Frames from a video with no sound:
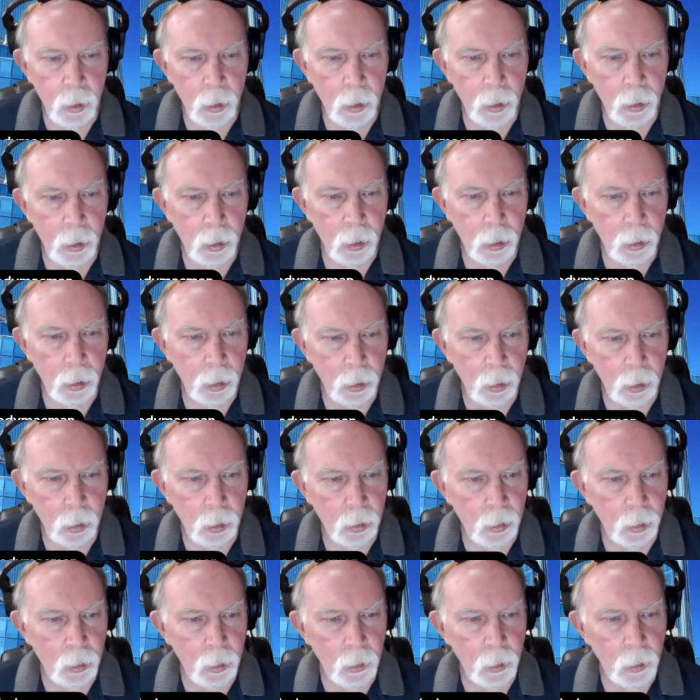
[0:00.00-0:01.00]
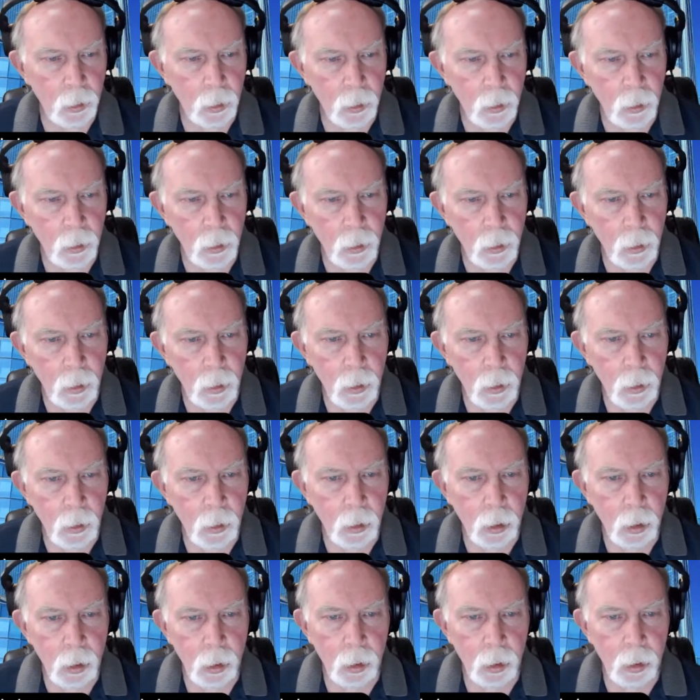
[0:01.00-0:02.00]

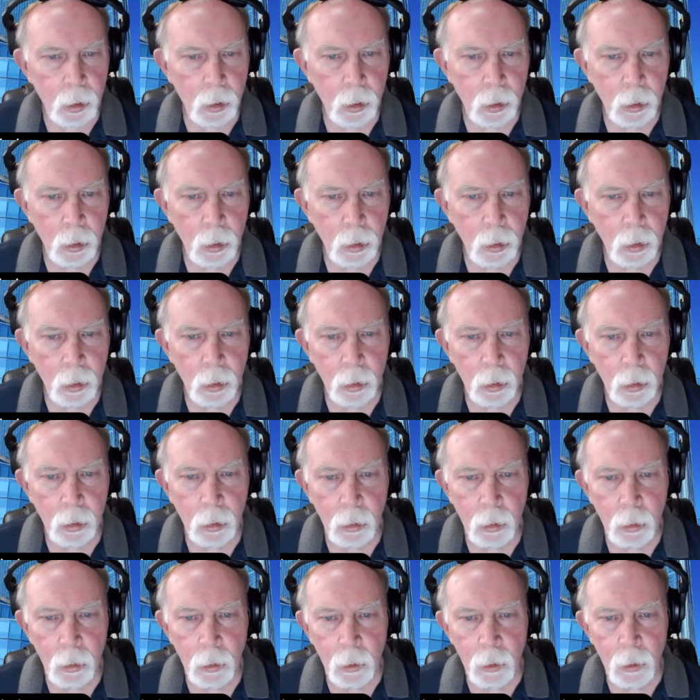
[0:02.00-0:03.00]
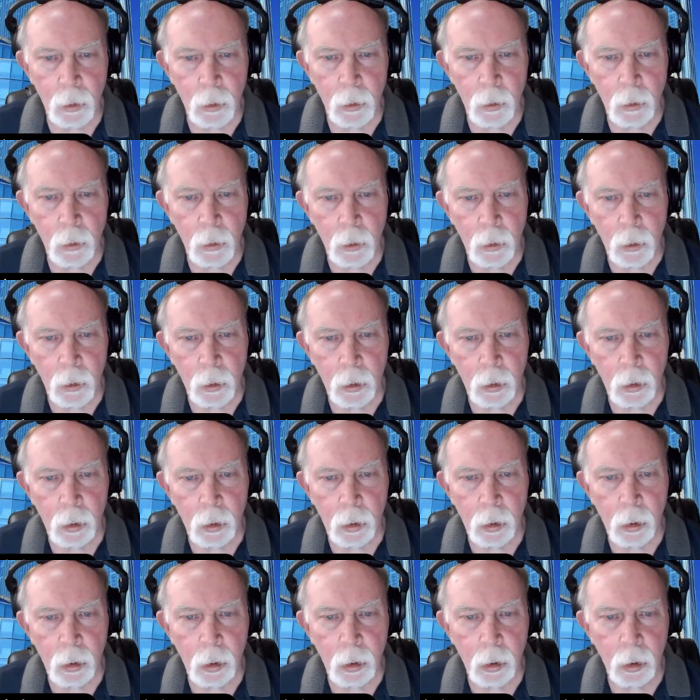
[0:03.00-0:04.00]

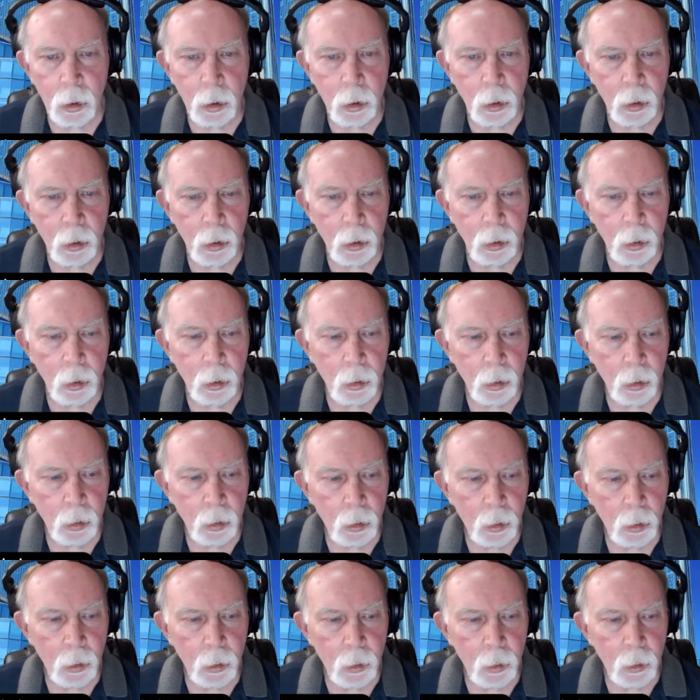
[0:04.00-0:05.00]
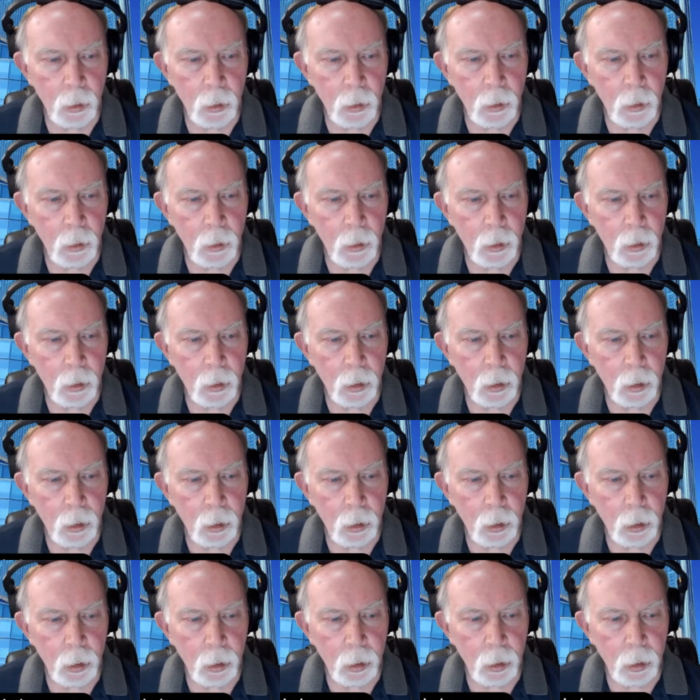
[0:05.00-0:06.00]

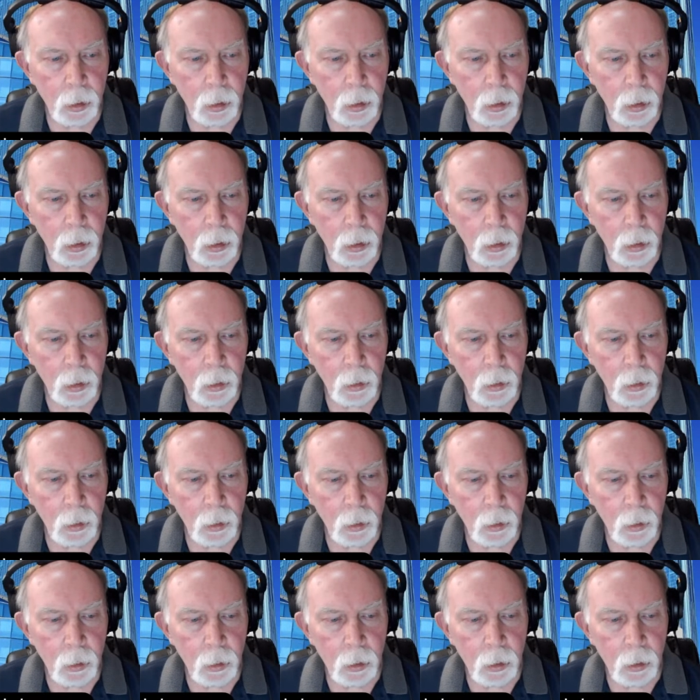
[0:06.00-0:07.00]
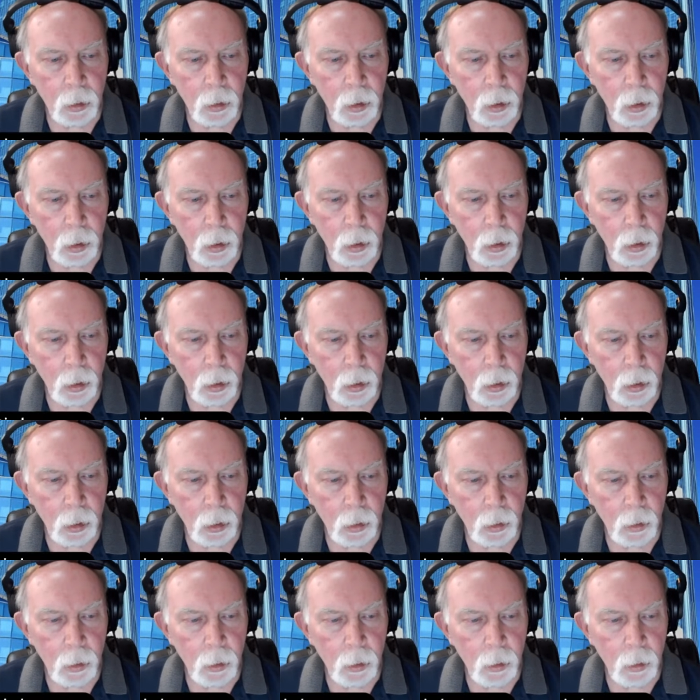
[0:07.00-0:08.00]
The person shown says nothing.